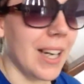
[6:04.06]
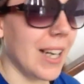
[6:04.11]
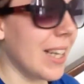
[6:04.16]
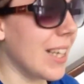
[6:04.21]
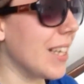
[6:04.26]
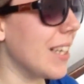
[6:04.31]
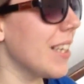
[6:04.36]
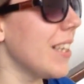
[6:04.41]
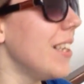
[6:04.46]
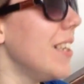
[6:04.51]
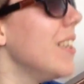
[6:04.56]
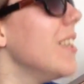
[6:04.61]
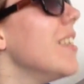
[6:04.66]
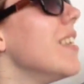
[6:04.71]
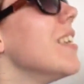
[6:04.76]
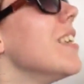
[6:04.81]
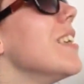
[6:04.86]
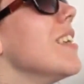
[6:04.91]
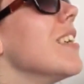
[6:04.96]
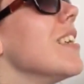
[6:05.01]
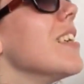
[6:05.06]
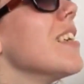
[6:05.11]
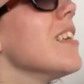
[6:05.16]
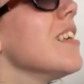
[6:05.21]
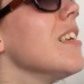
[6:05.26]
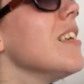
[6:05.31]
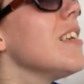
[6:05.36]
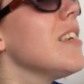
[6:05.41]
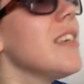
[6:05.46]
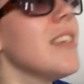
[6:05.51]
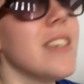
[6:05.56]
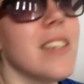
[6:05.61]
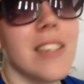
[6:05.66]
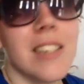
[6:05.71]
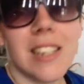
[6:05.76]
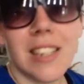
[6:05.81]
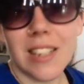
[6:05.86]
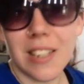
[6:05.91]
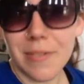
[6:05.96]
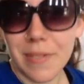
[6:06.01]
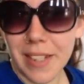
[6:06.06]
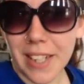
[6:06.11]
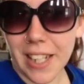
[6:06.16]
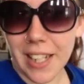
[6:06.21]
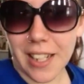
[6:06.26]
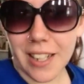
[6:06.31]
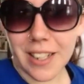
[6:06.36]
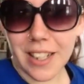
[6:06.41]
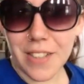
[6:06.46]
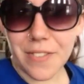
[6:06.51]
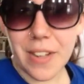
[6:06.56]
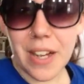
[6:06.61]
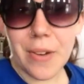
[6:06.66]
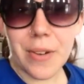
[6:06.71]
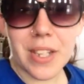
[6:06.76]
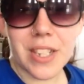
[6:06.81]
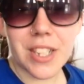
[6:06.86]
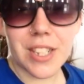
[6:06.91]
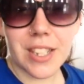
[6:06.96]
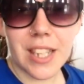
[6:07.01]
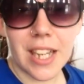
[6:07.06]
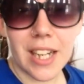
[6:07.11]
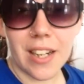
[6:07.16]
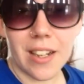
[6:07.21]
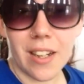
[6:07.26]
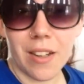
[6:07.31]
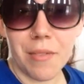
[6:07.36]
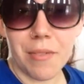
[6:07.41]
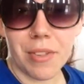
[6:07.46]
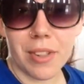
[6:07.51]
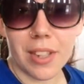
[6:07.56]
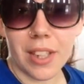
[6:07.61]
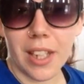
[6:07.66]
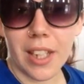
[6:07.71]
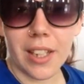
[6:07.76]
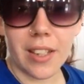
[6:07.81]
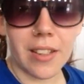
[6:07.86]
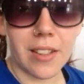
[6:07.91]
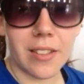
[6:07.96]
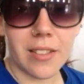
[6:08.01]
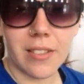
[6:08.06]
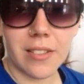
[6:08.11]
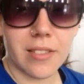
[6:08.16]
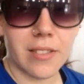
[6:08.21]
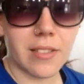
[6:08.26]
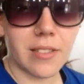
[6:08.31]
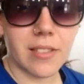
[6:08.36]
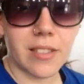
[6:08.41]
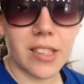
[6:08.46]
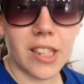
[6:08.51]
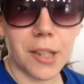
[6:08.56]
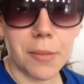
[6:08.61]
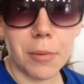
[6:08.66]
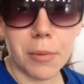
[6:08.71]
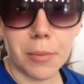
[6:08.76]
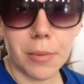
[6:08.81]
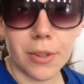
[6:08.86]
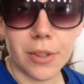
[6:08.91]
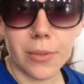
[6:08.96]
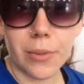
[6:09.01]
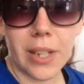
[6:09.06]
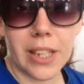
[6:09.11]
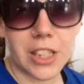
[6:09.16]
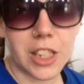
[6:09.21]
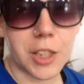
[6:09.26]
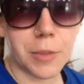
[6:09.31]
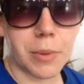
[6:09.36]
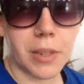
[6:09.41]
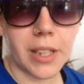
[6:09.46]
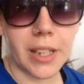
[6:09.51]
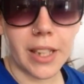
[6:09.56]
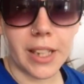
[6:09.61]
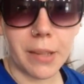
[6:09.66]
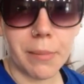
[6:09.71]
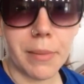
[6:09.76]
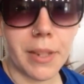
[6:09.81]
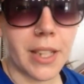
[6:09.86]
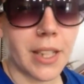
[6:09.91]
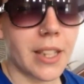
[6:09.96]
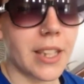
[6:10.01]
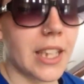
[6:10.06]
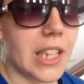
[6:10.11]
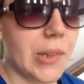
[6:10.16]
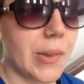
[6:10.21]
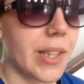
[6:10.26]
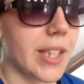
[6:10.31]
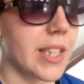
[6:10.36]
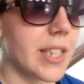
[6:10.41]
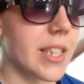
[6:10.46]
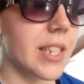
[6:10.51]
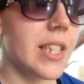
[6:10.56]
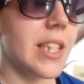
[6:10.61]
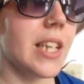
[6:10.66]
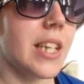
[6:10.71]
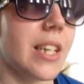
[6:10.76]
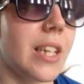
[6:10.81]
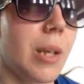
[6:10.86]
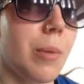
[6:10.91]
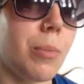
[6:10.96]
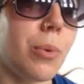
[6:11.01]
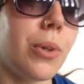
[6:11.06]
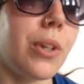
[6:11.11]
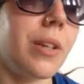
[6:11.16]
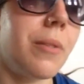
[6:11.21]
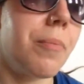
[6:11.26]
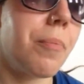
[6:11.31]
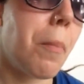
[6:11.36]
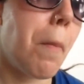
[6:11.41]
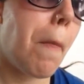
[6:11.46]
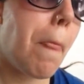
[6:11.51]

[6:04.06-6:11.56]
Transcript: but oh my god, if I would have just had it on for like a couple more, well, actually, probably like a minute. Anyways, not important.